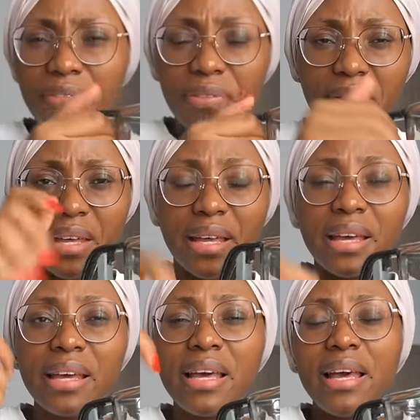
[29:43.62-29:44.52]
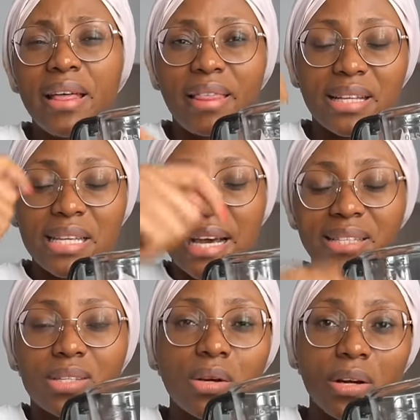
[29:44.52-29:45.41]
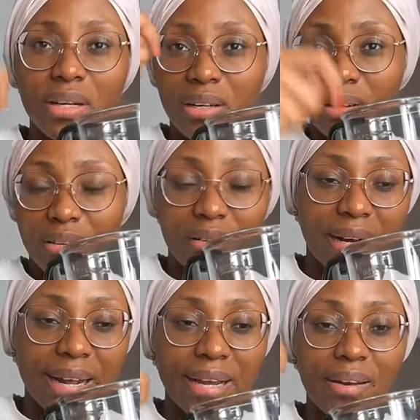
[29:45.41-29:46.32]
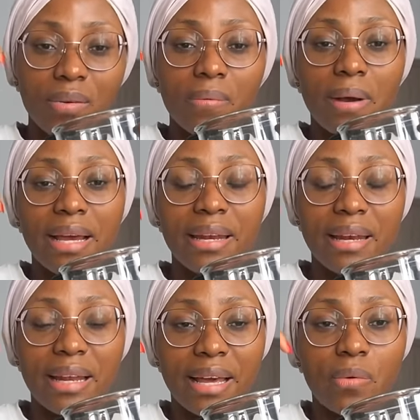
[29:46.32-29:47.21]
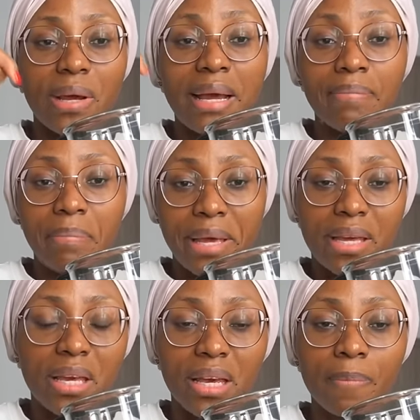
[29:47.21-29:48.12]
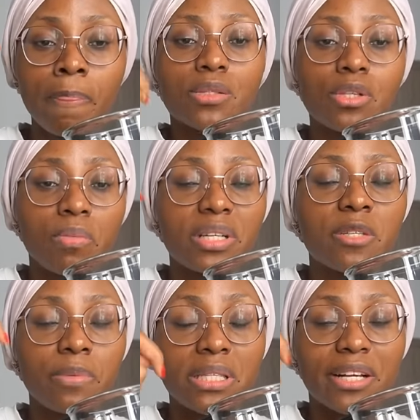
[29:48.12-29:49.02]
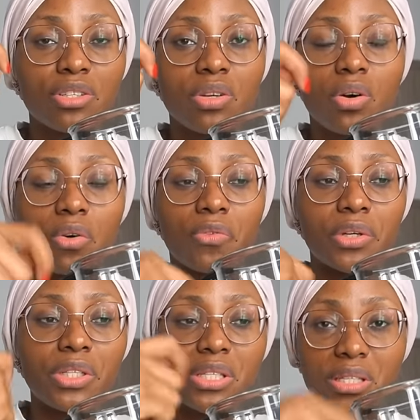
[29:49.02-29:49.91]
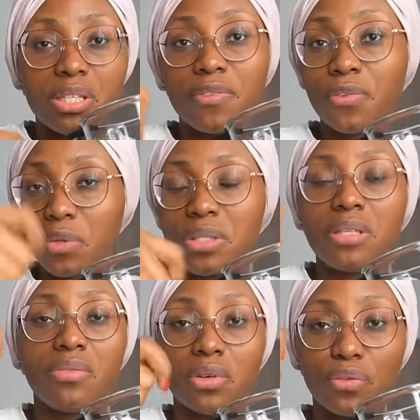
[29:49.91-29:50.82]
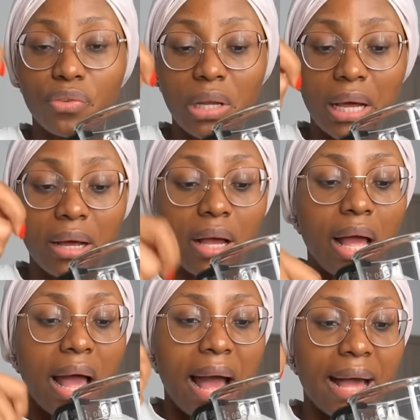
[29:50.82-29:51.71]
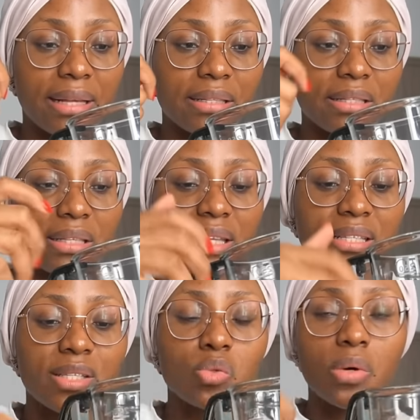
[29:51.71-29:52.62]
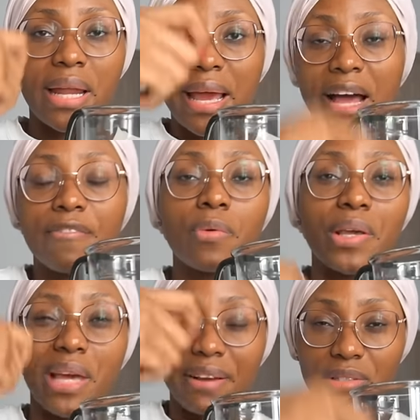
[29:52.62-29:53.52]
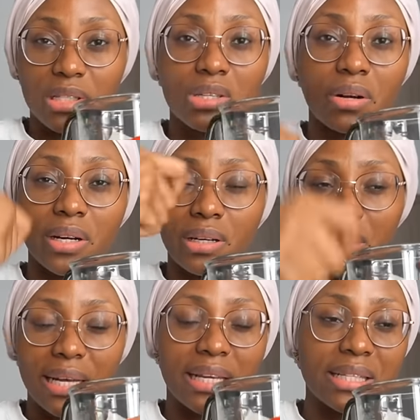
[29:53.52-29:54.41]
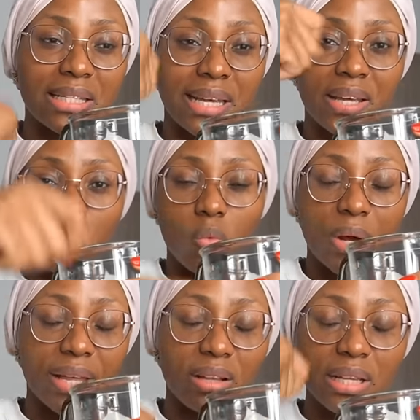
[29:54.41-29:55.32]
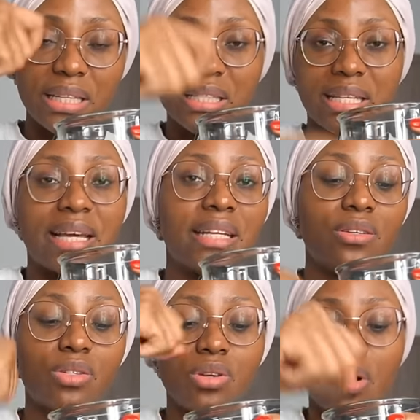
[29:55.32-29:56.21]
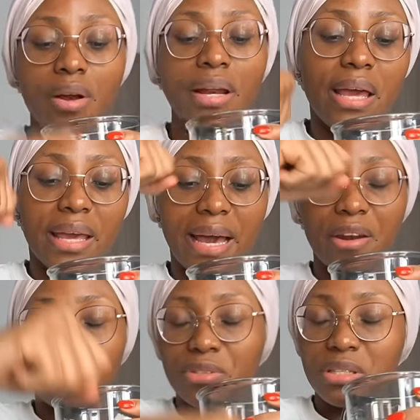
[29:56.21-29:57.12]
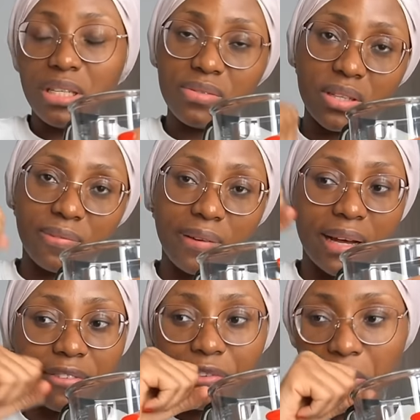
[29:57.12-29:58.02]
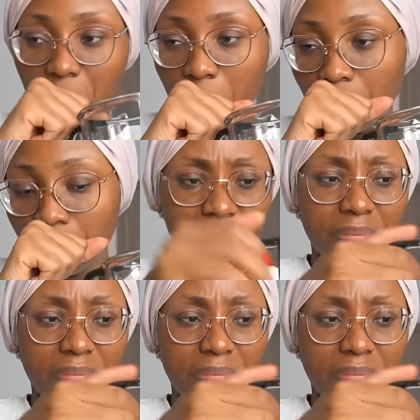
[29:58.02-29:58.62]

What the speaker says: thing that I turn, right? When I'm baking, some recipes actually call for you to sift or sieve your flour. And there's this one I have where you have to turn, like it's like a wheel inside and you turn, it kind of sieves the flour for you.